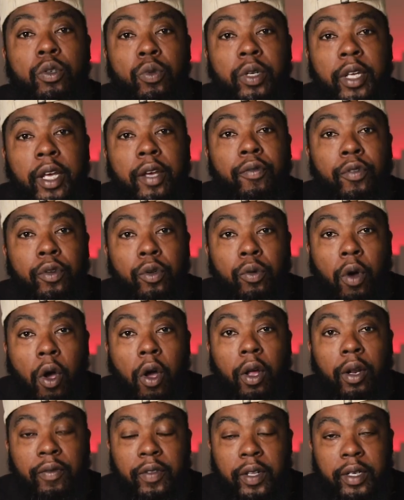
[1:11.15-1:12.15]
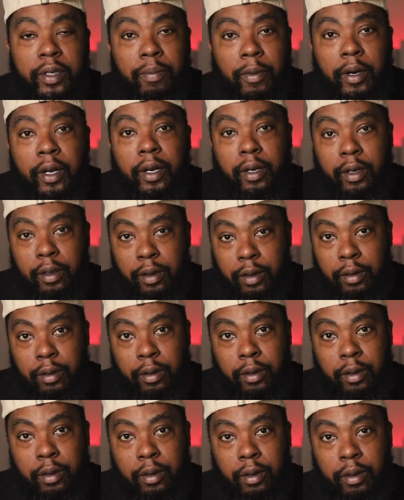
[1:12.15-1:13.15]
to give you all of this money,
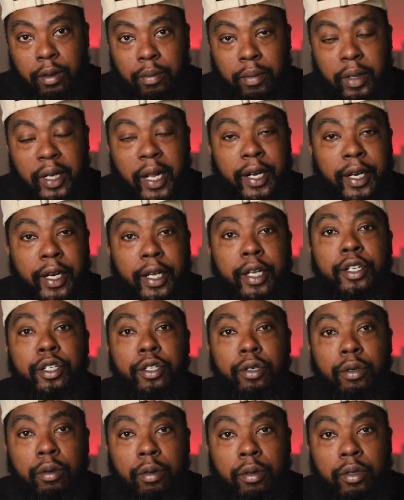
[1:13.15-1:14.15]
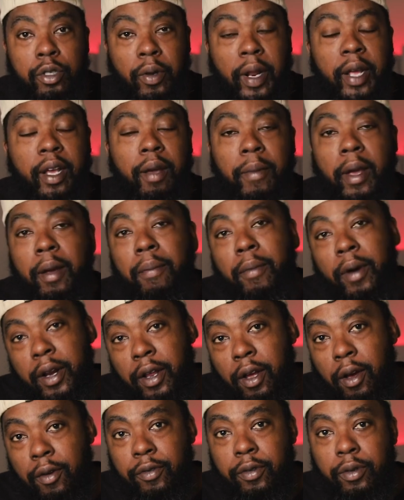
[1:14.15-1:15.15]
but they need you so they can make
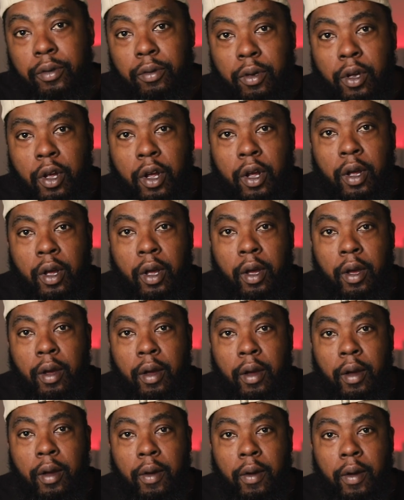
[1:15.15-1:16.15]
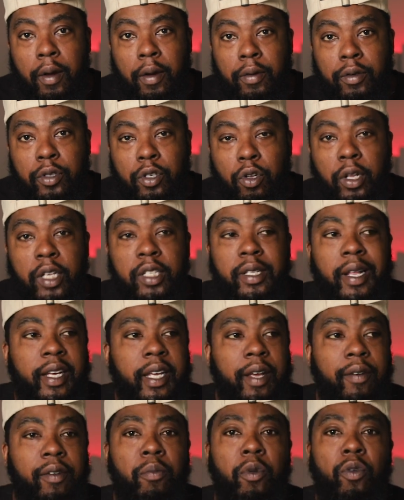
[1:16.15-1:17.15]
money off you. So let's
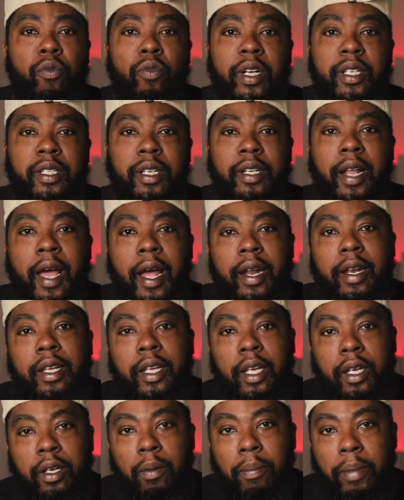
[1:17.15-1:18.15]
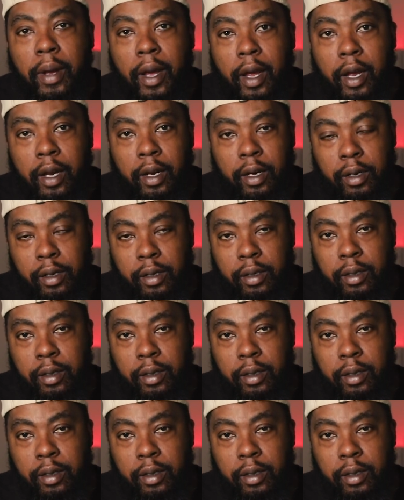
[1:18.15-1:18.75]
not give them a reason not to give you the bag.